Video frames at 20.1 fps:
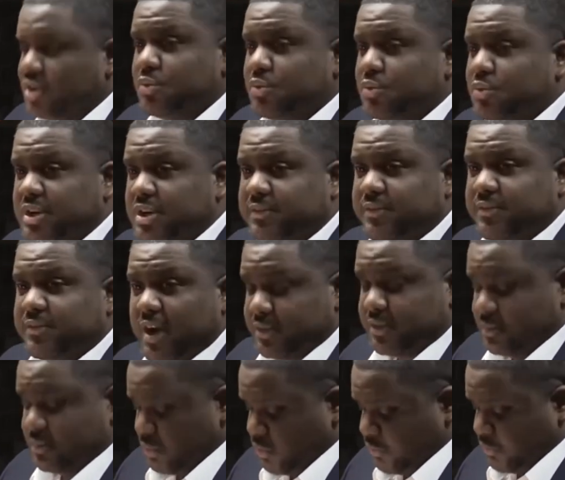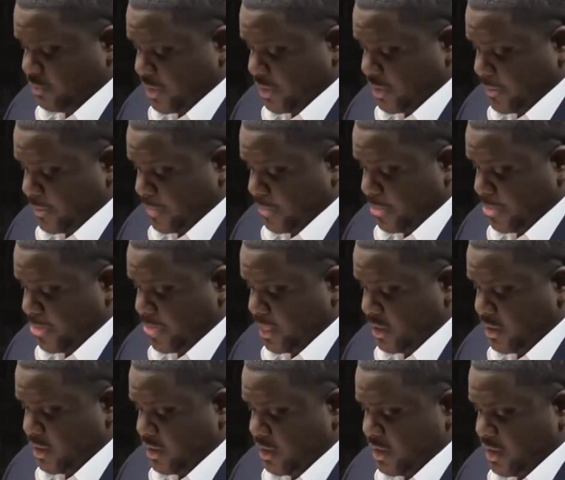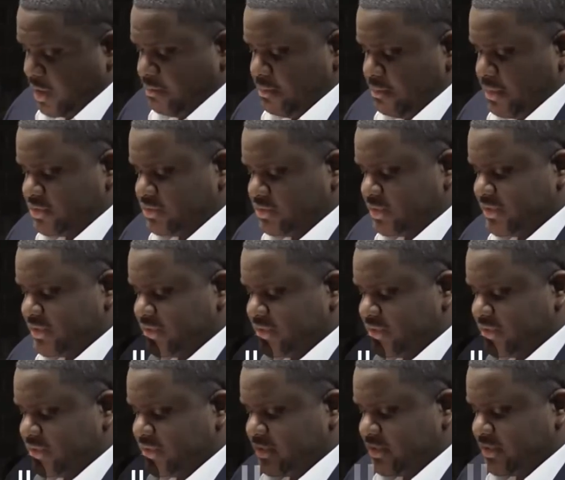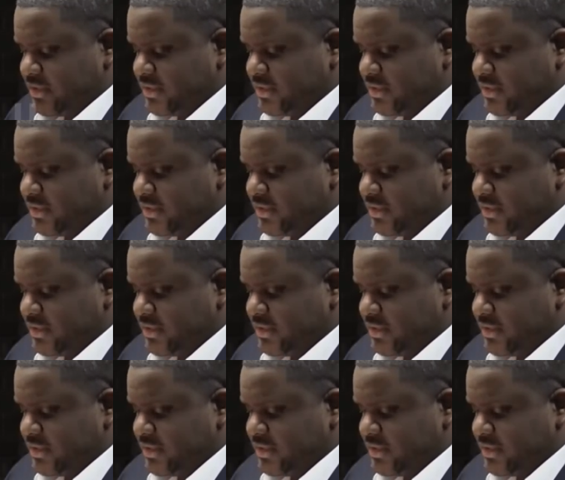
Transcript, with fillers: redefined the movement. Mitchell is No, it